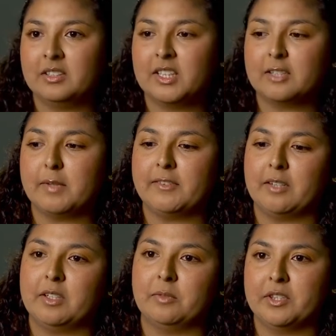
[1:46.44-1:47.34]
None of my
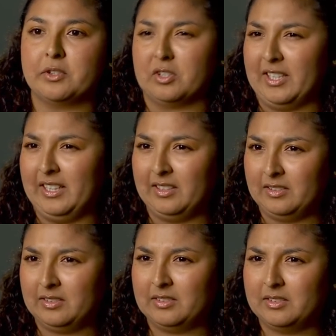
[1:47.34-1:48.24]
family went through like
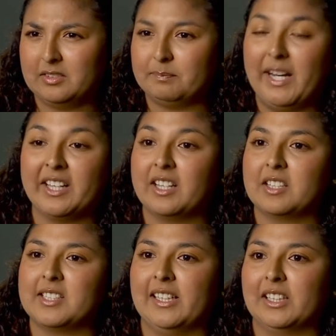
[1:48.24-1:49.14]
panic
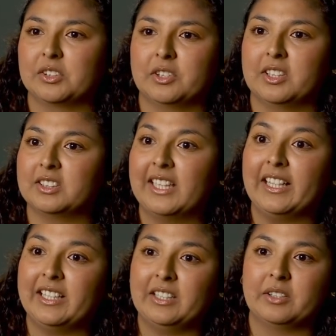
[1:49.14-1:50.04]
attacks or
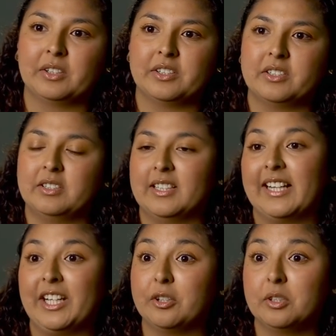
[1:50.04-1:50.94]
anxiety or that
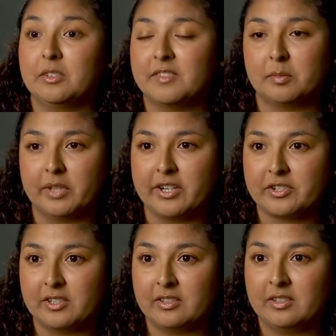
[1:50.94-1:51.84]
I know of
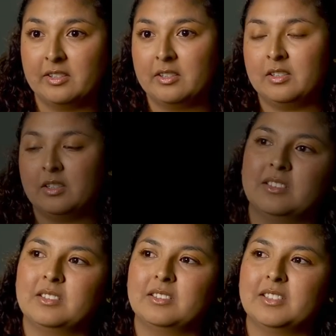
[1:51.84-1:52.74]
depression.
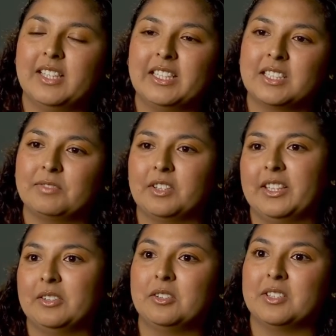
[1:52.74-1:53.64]
I just felt
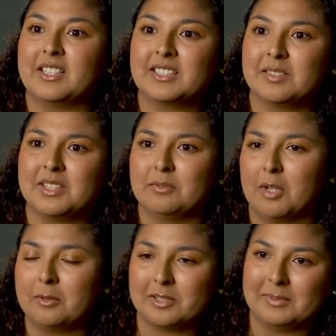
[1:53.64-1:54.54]
like, oh, there's something
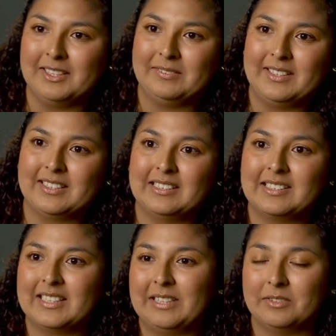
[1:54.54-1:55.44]
wrong with me
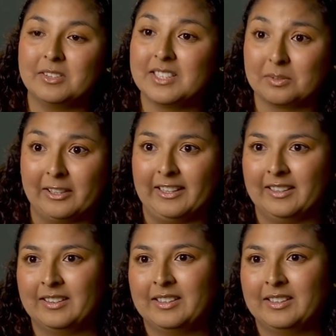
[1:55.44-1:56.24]
because I feel this way.